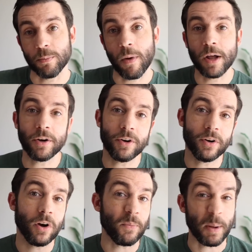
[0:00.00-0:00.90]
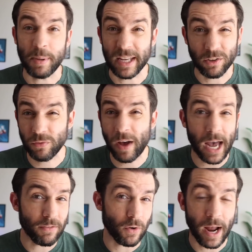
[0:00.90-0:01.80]
monitor, on my
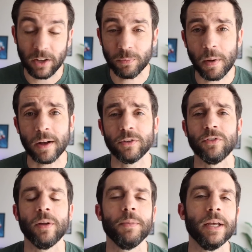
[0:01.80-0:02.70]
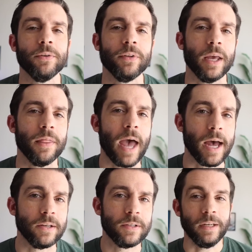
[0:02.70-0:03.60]
PS5 or Xbox or something else like
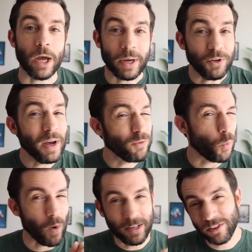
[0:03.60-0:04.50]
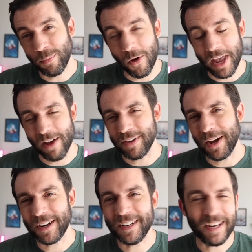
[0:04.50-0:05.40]
that. Now, I do have one small
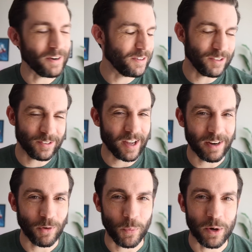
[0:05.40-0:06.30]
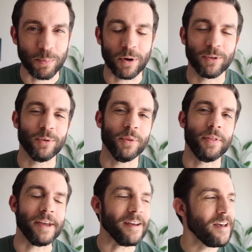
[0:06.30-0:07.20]
caveat on here. It's just kind of a weird personal
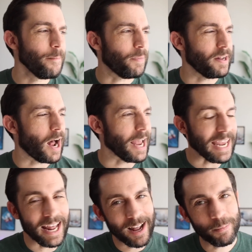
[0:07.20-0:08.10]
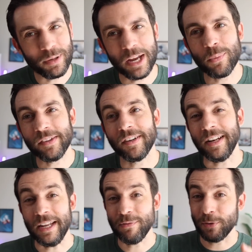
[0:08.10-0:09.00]
thing, but I cannot play
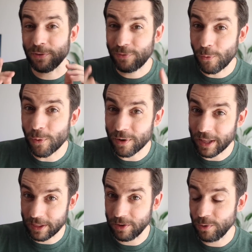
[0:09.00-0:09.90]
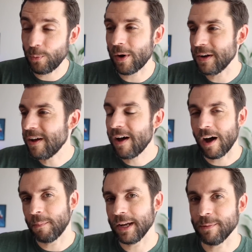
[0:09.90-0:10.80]
Resident Evil 4, like the new one,
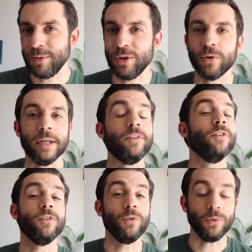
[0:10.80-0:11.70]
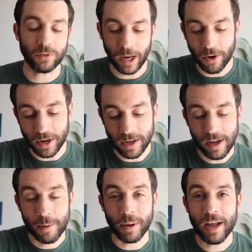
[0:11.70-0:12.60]
on my computer. It's just too scary.
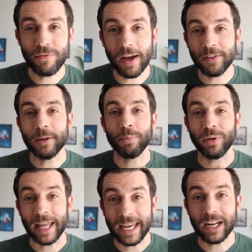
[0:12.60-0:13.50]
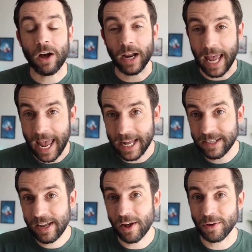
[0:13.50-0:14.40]
But I found that playing it on a
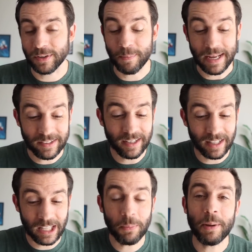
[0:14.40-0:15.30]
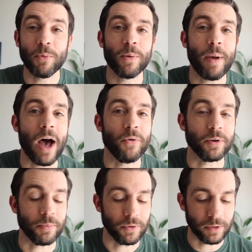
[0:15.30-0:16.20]
handheld makes it a little bit more
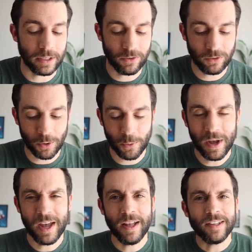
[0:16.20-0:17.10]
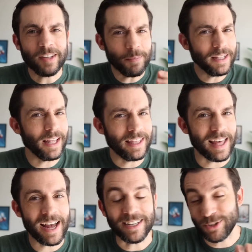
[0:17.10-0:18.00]
palatable. And so something like
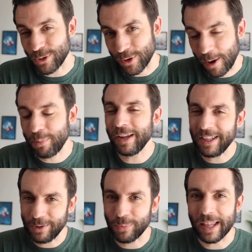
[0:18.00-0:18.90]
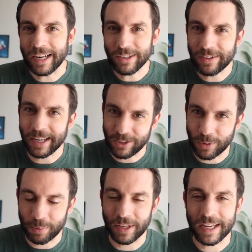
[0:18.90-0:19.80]
that, sure, I'll play the latest like
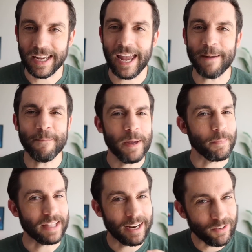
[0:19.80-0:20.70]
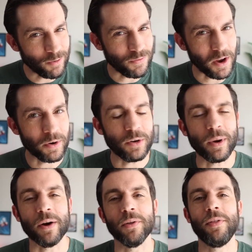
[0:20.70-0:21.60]
AAA game, but that is a very
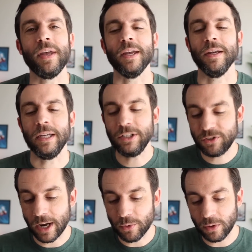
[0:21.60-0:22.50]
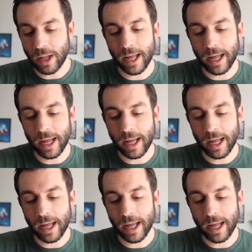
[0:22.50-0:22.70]
rare thing. In general, I